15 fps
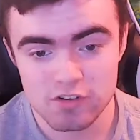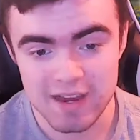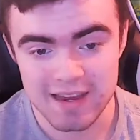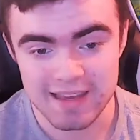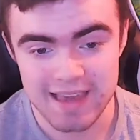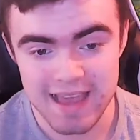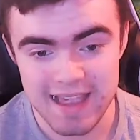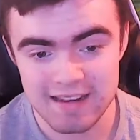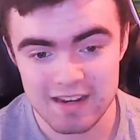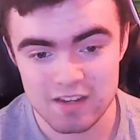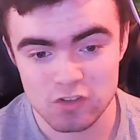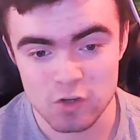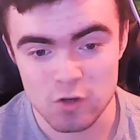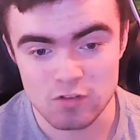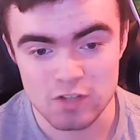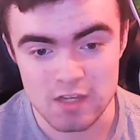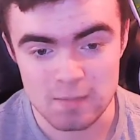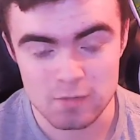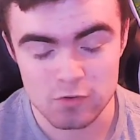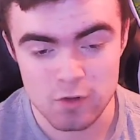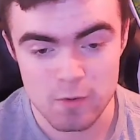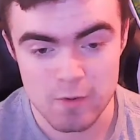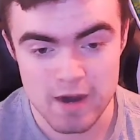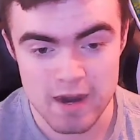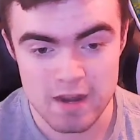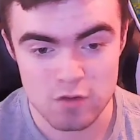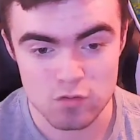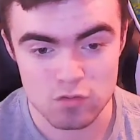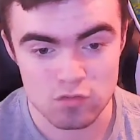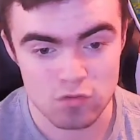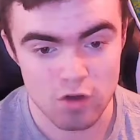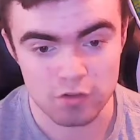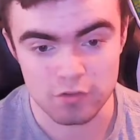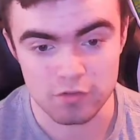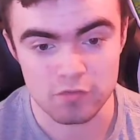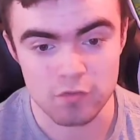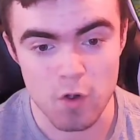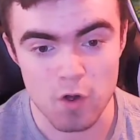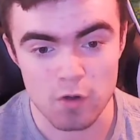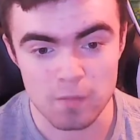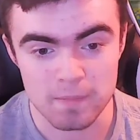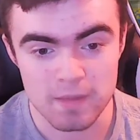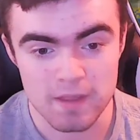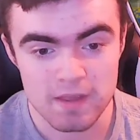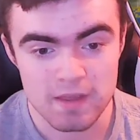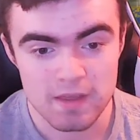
again two teams who are in rotten form.